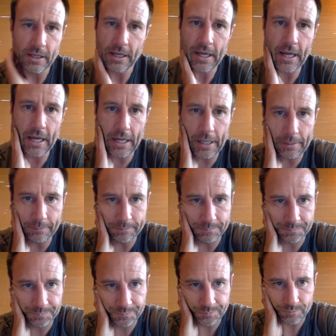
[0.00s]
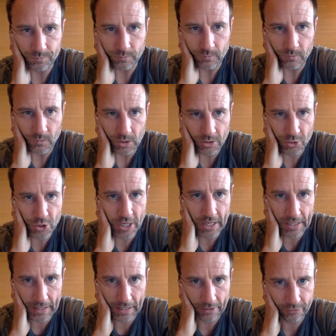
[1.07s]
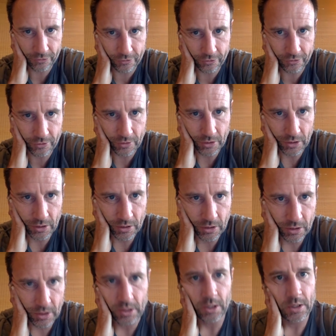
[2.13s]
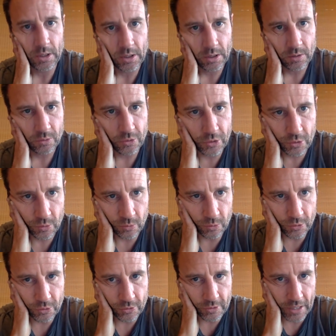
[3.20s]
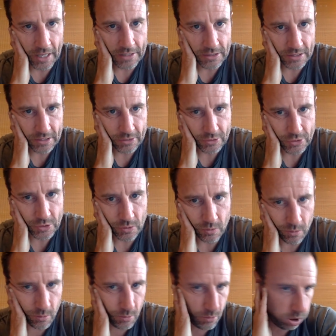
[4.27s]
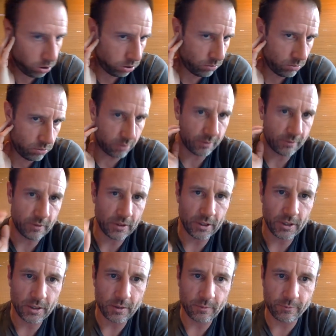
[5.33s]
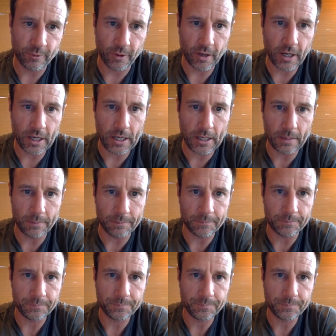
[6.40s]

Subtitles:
Um, Jan asks, do the ideas for what the